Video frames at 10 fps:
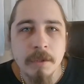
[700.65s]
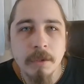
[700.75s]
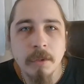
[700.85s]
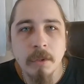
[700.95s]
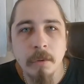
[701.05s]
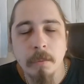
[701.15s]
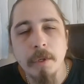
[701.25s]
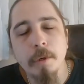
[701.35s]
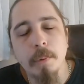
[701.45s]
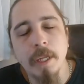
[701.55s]

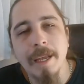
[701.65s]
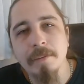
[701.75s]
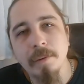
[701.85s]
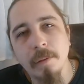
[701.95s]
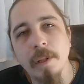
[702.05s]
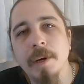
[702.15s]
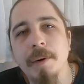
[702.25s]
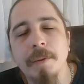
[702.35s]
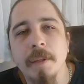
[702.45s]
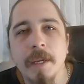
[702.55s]
So you will have to
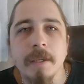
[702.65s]
learn